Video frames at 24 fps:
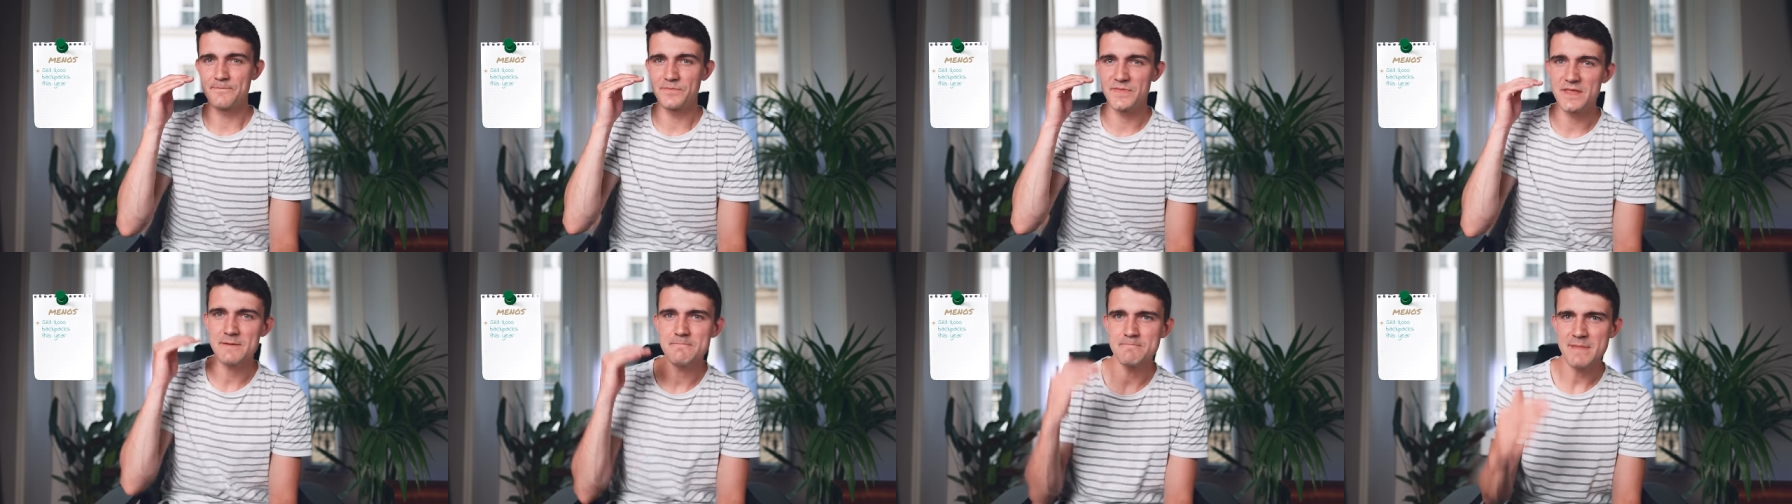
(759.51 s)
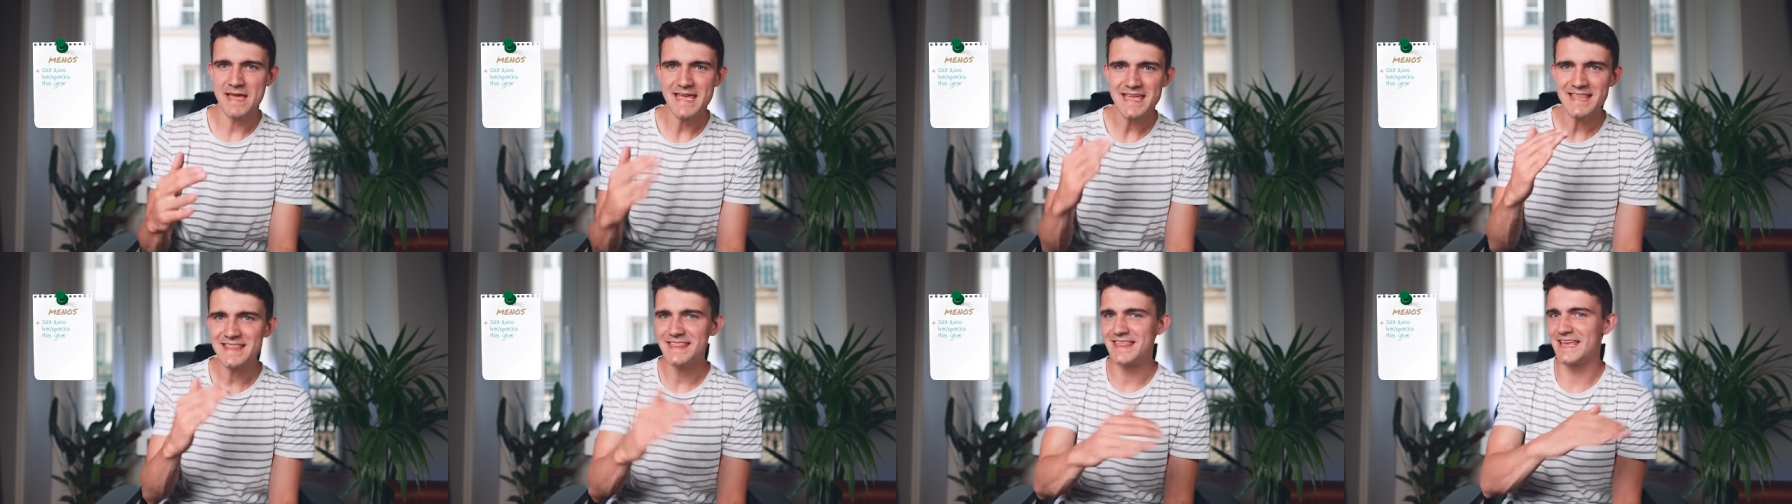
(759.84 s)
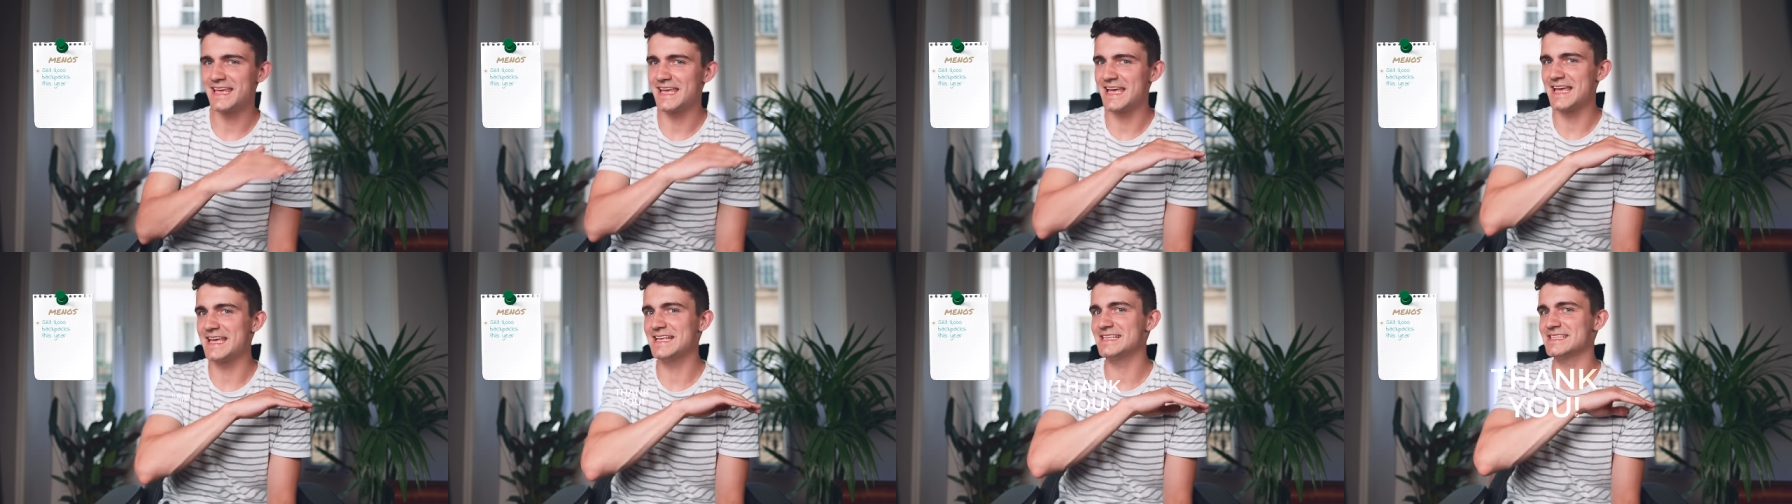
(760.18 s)
The main
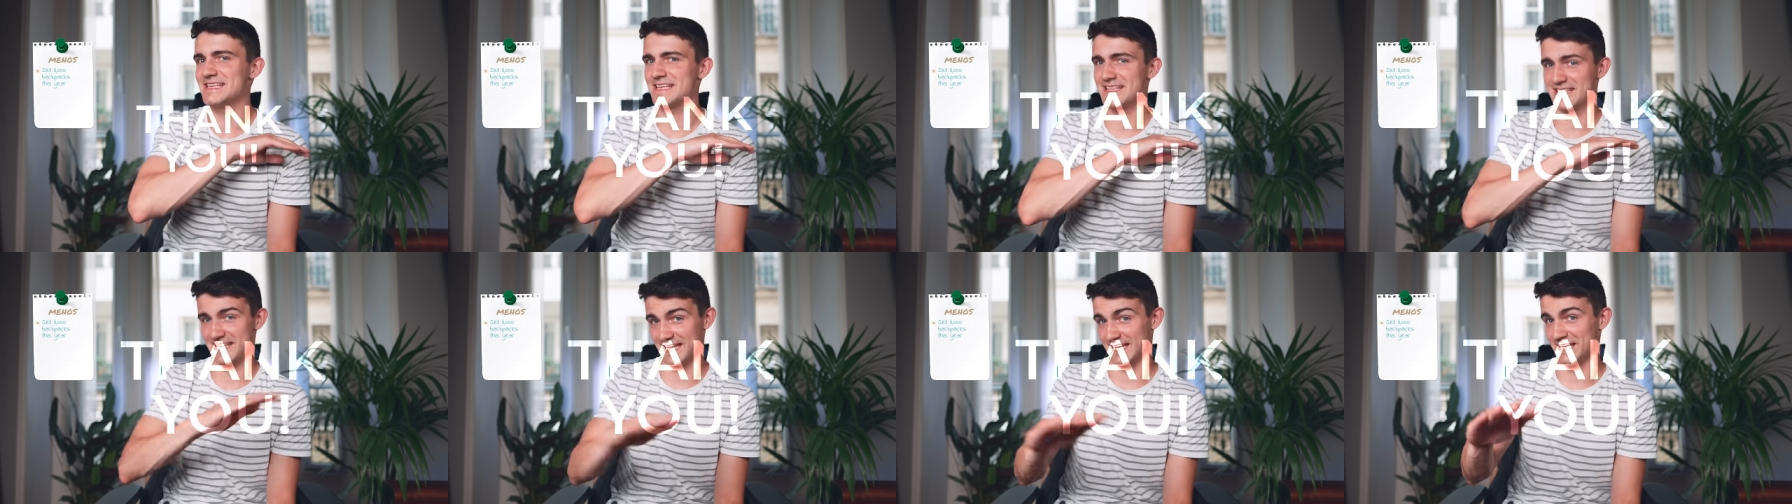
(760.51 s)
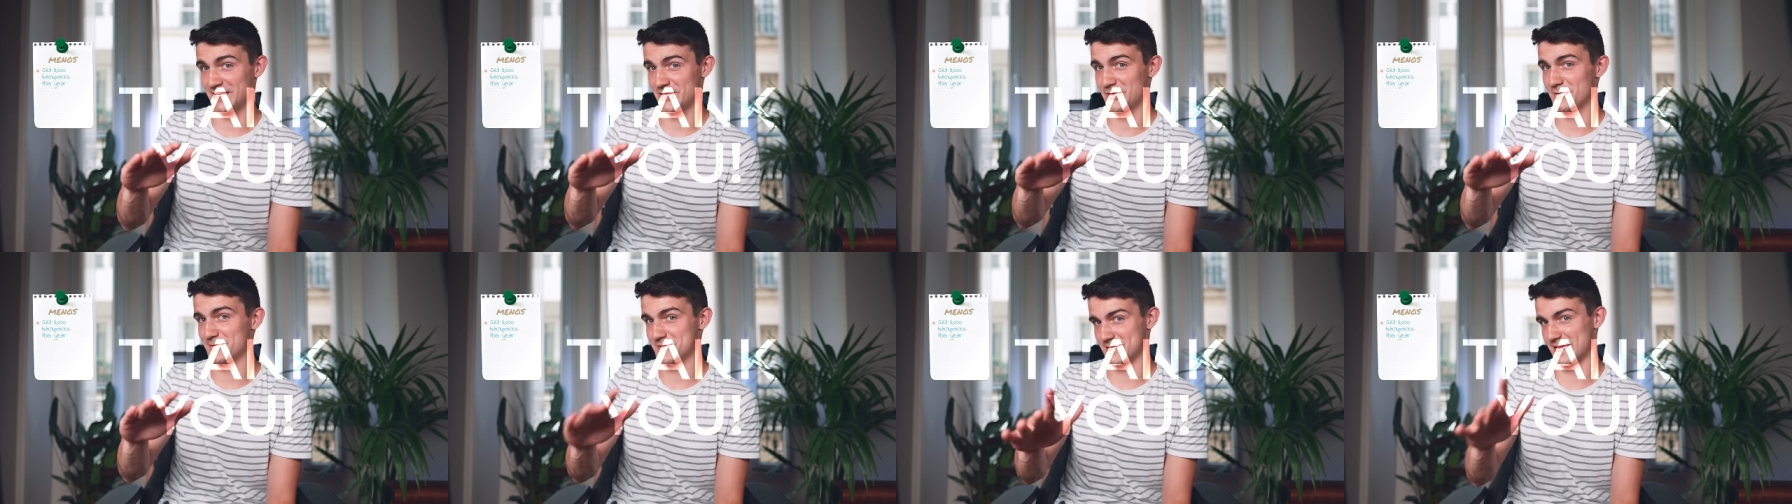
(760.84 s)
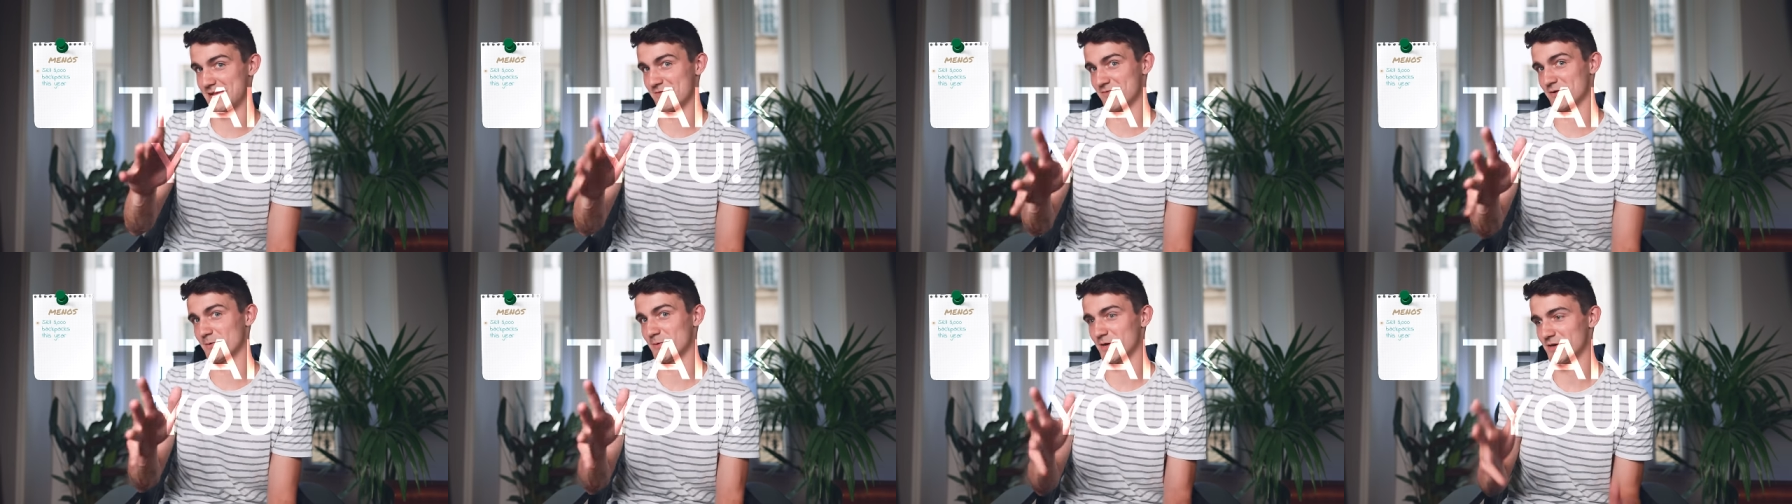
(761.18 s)
thing is, thank you to
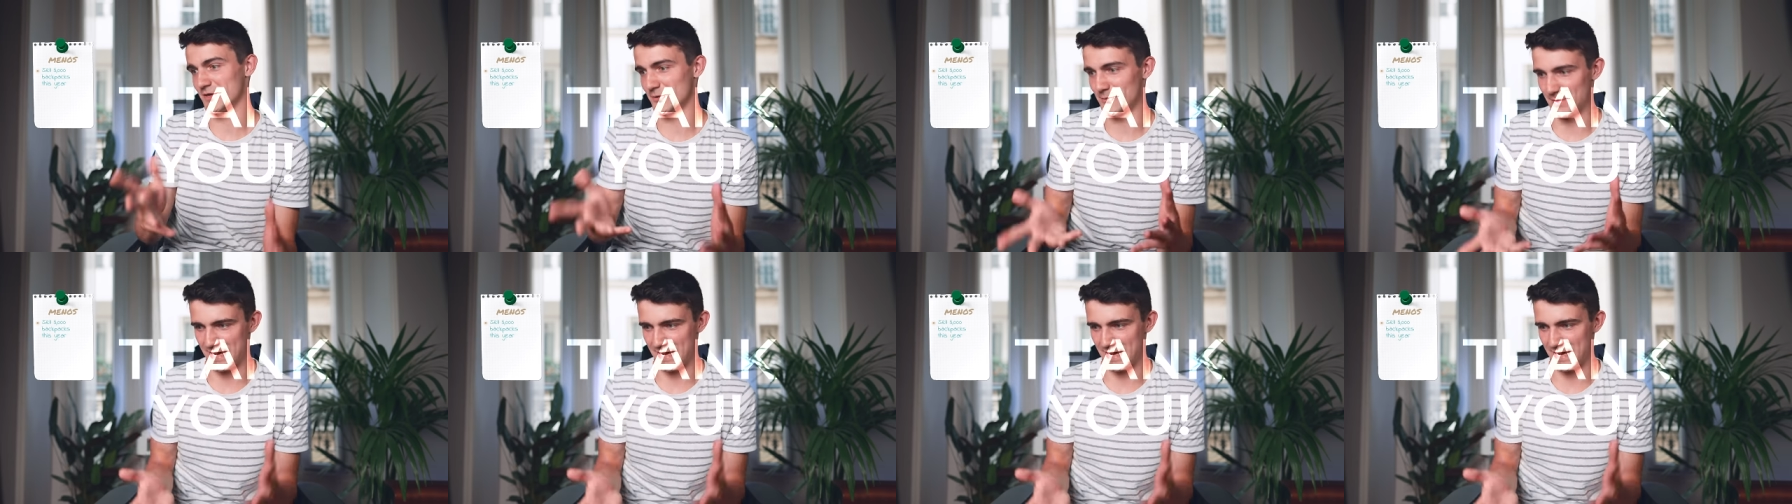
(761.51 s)
everyone who